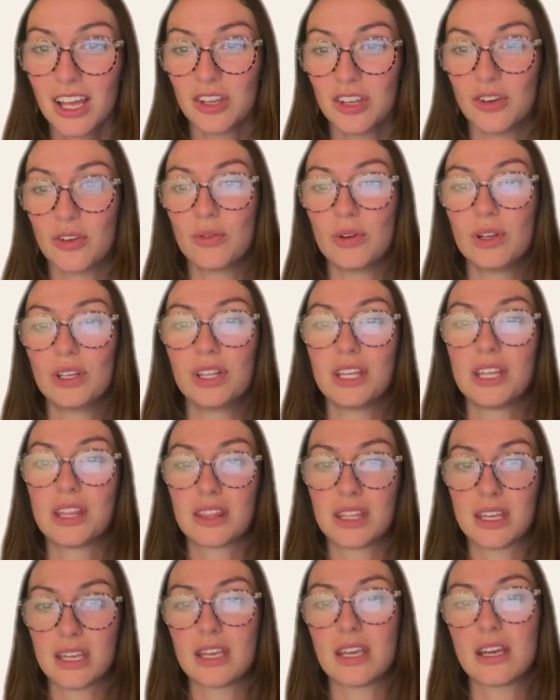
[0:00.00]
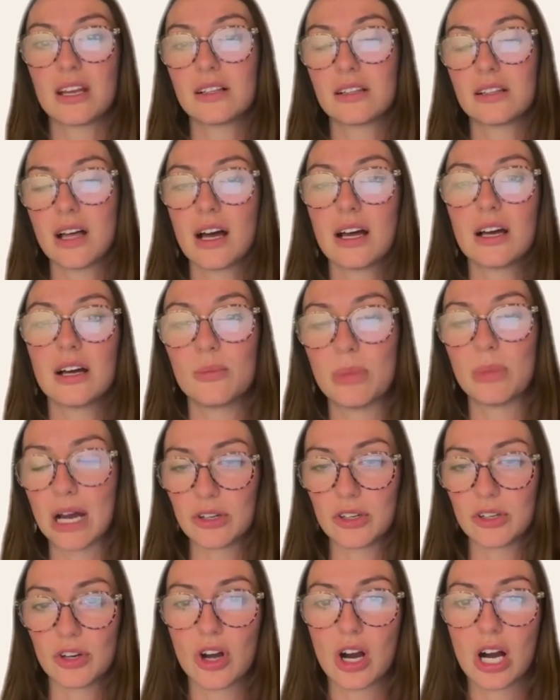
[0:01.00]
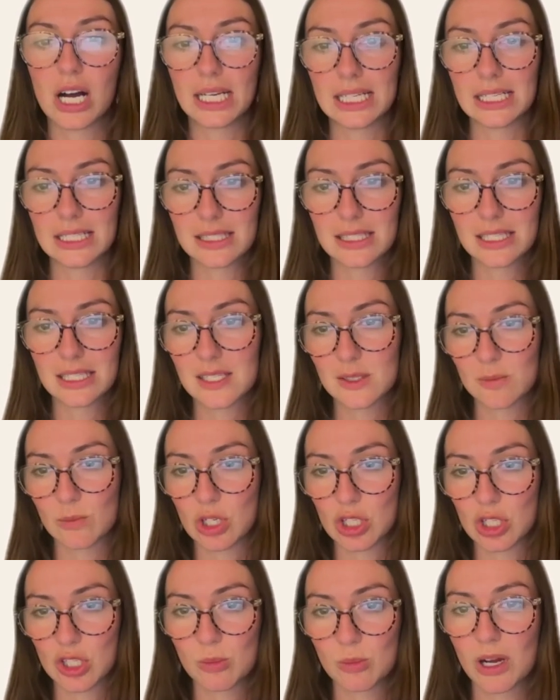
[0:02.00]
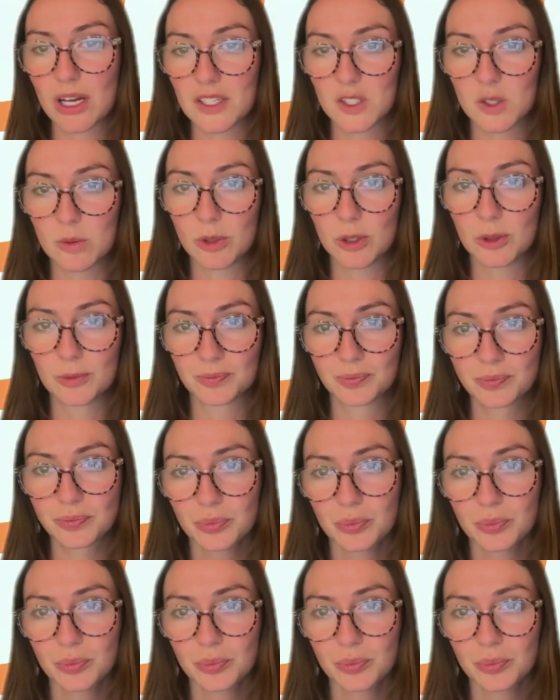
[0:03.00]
you're really thinking a lot about your audience as much as possible.